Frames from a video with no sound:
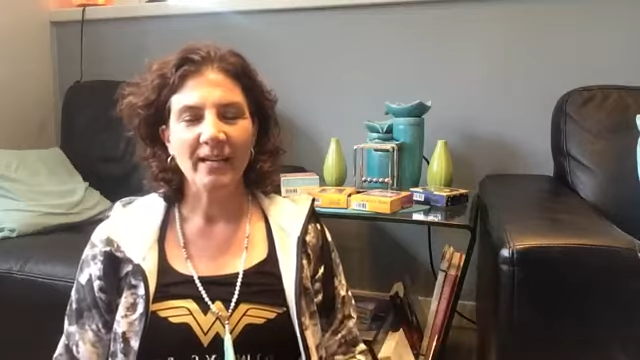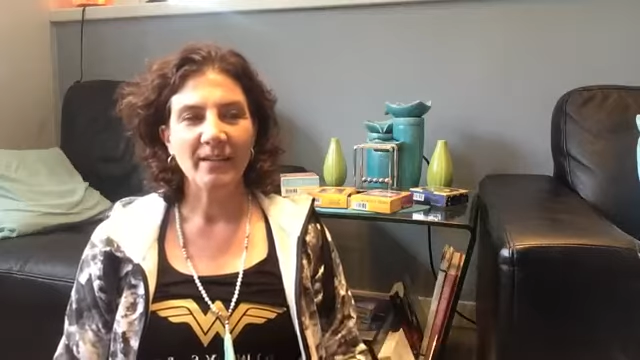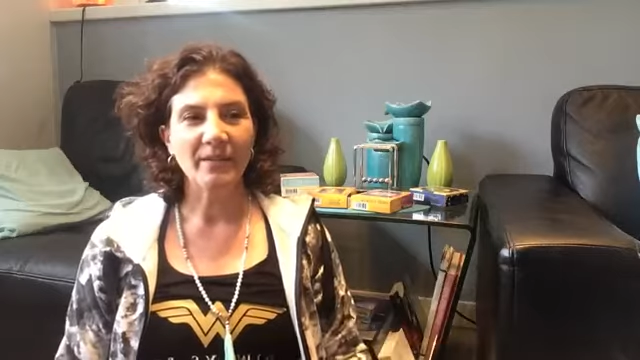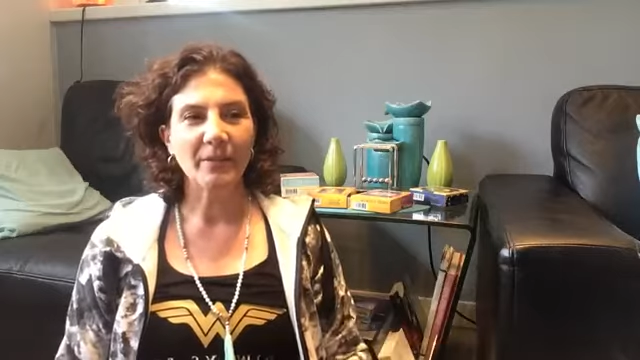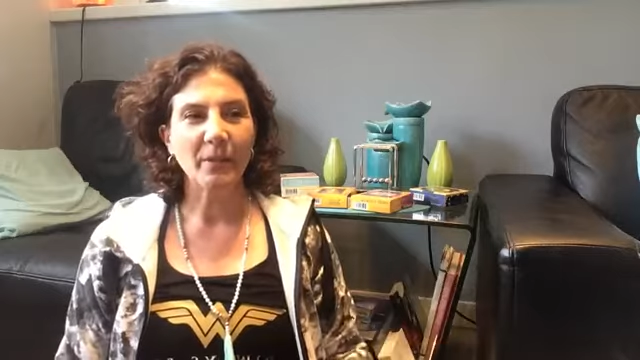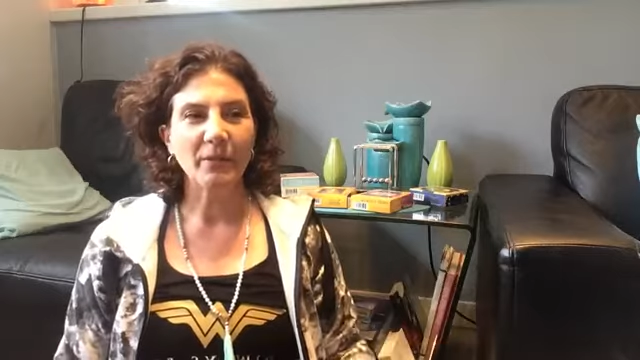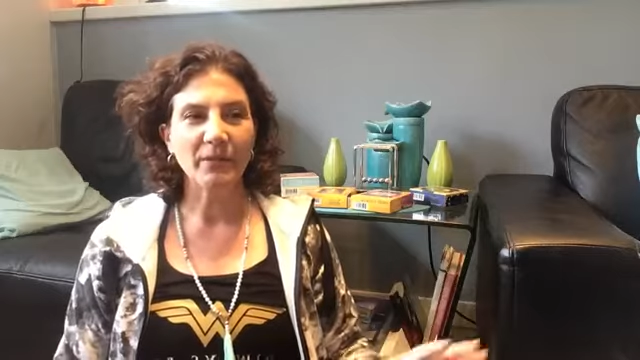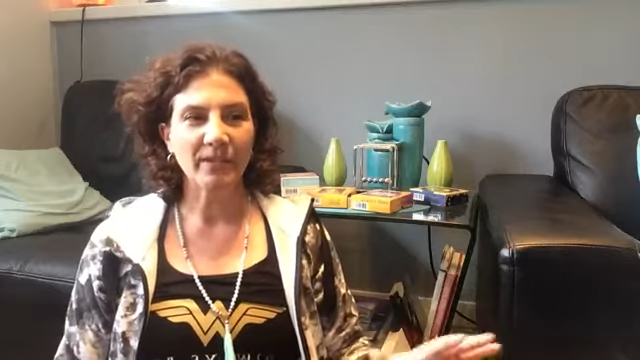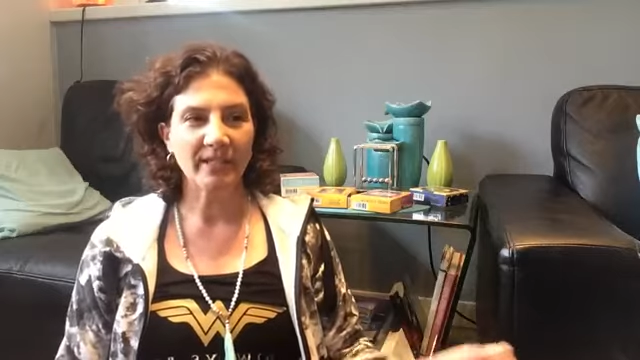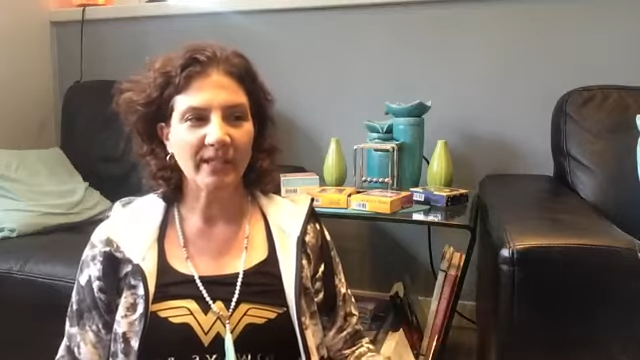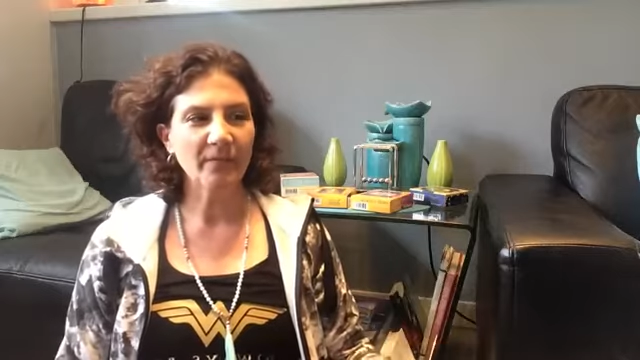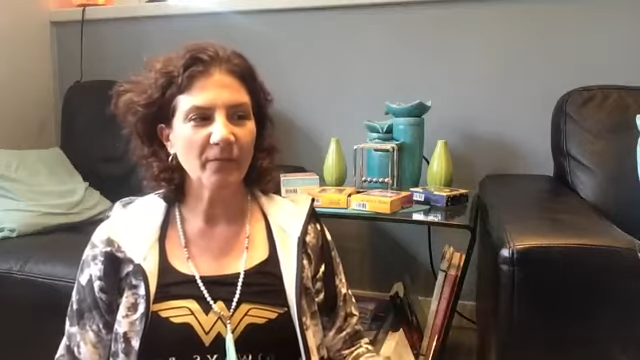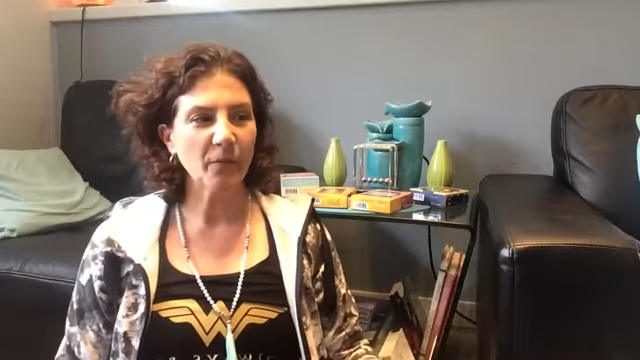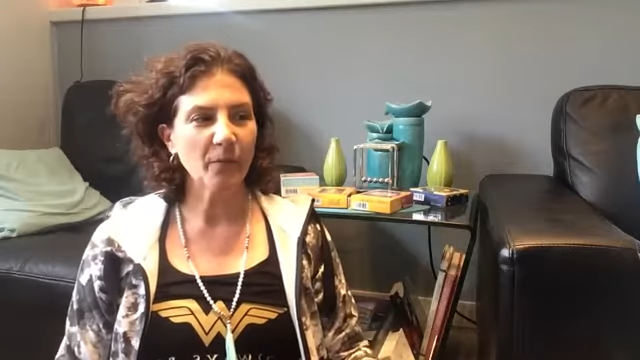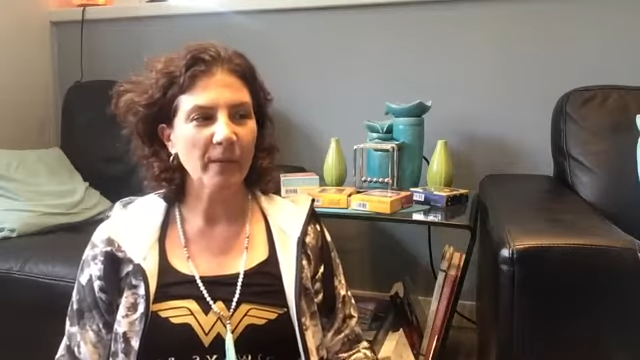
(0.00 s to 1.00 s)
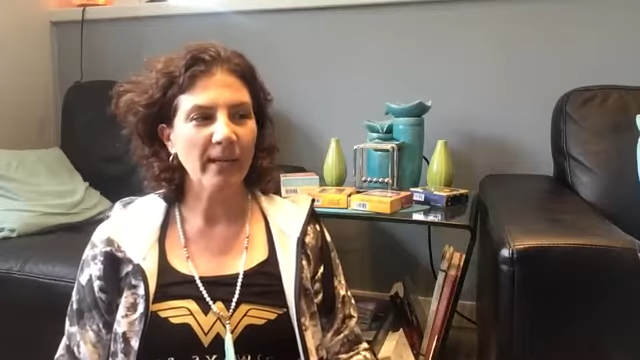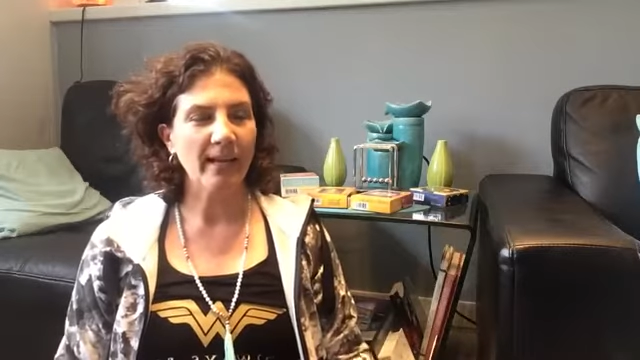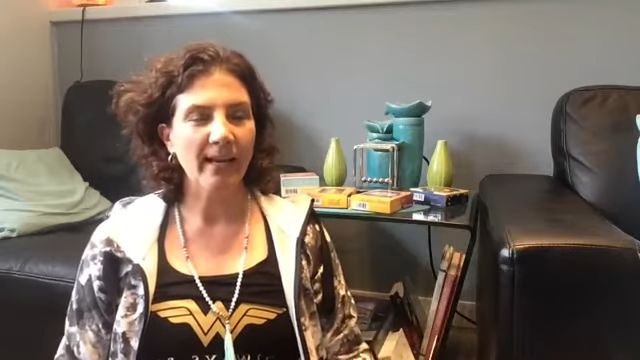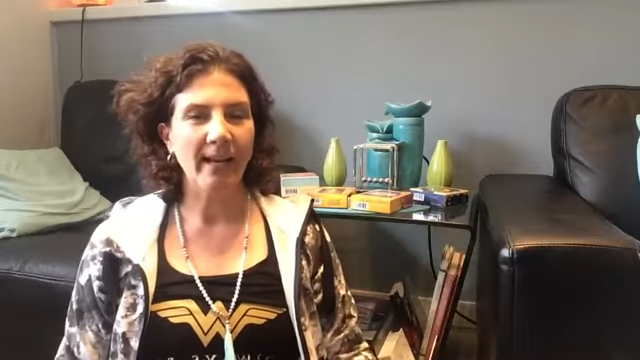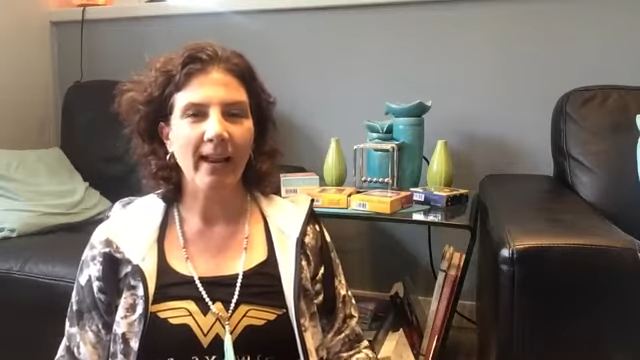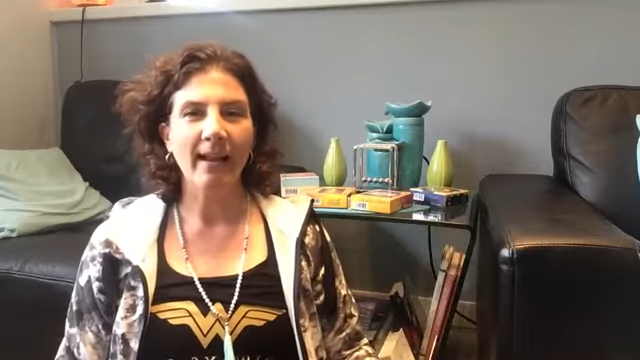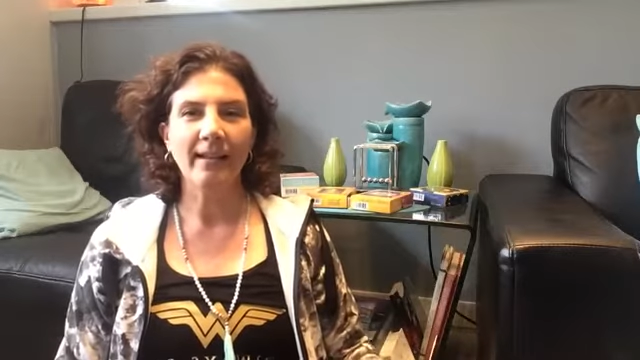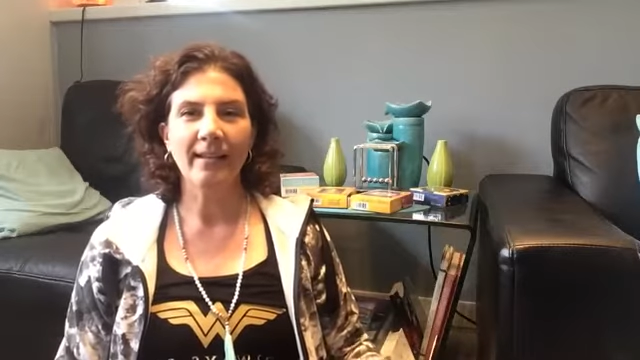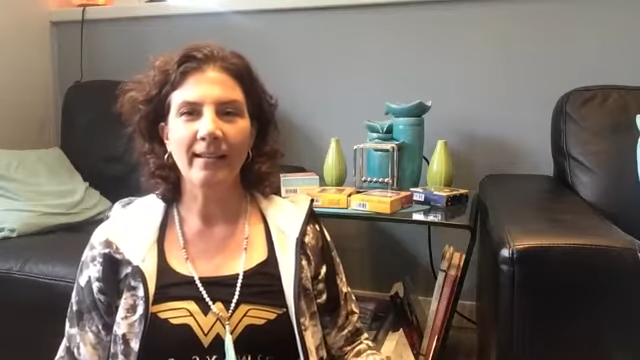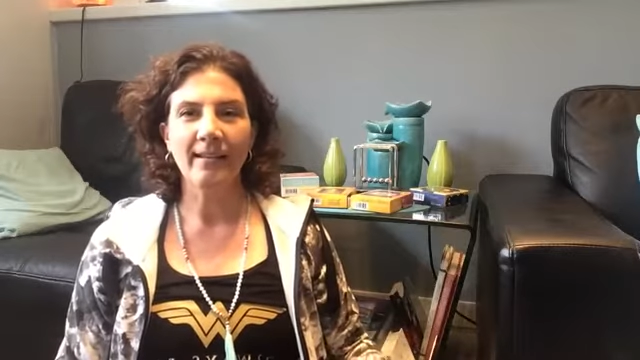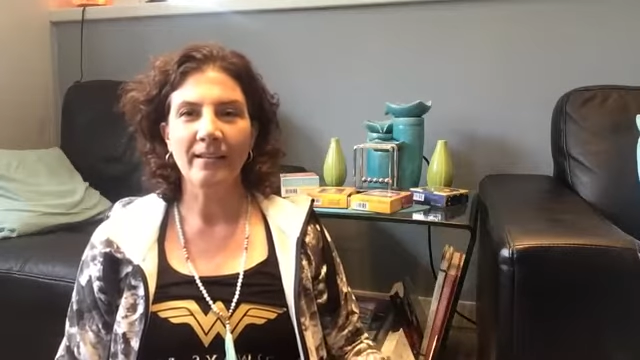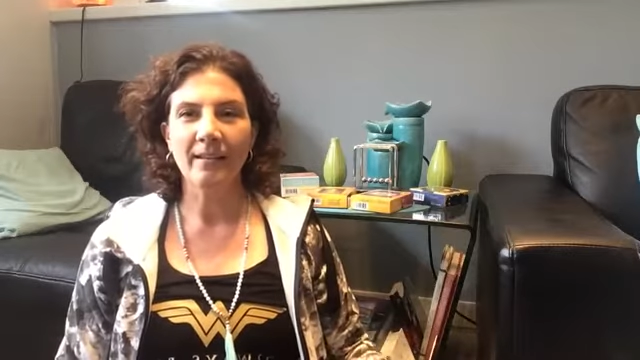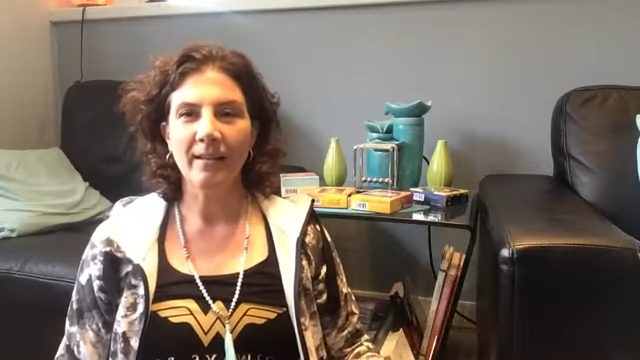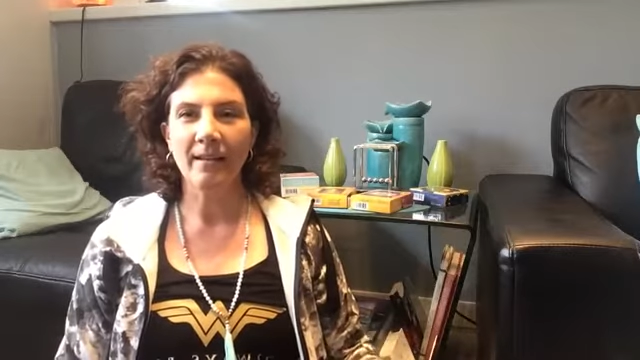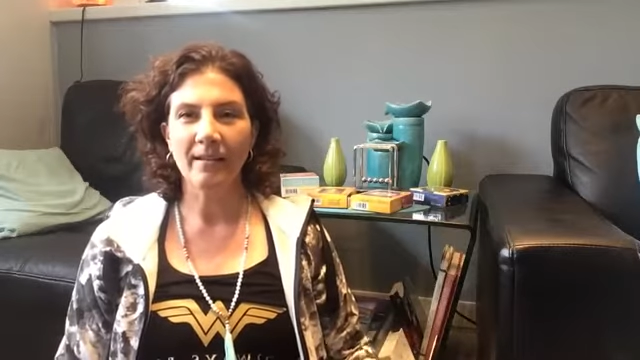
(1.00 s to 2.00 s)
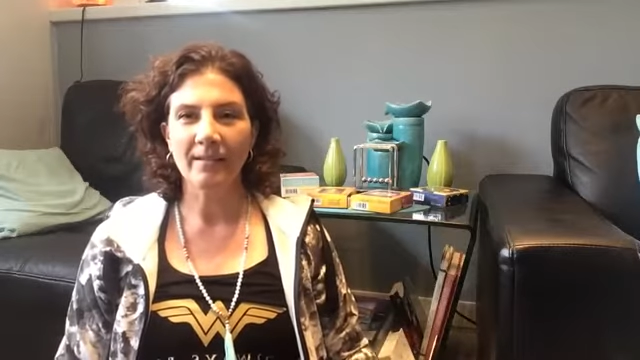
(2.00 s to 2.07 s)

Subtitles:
So I'll just sit for a minute and I can